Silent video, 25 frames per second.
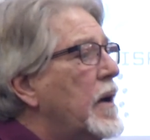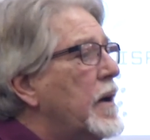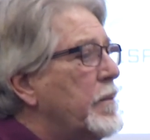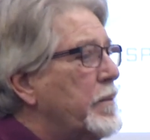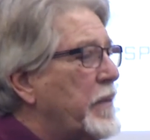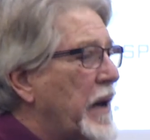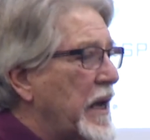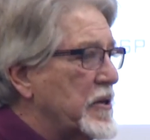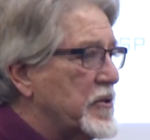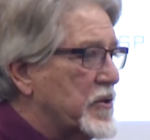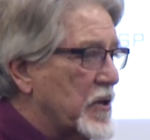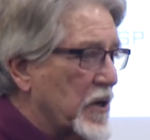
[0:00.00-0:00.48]

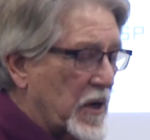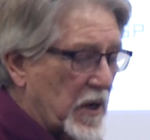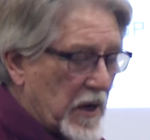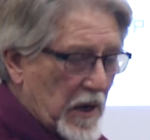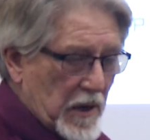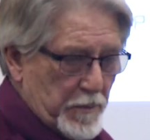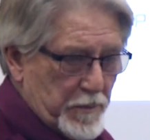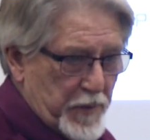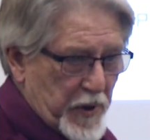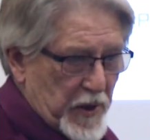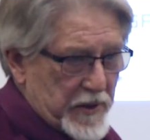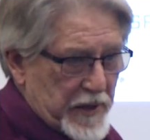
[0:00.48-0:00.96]
basically
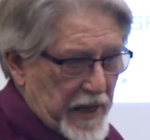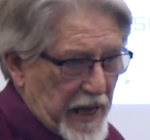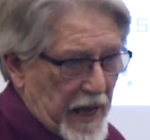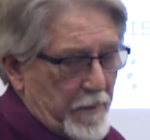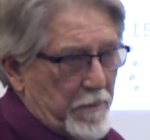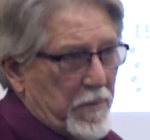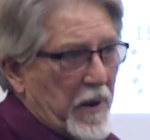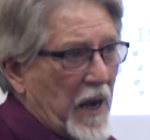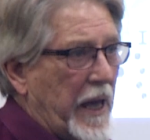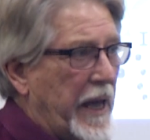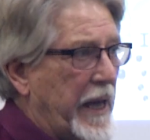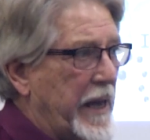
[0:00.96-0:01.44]
put that
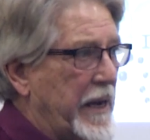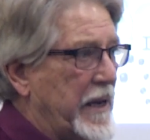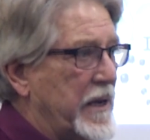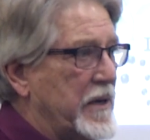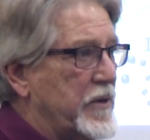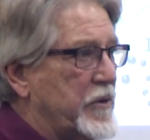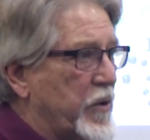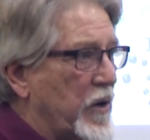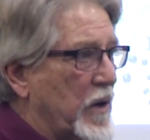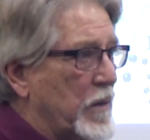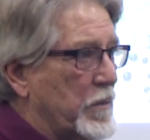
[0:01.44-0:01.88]
plant into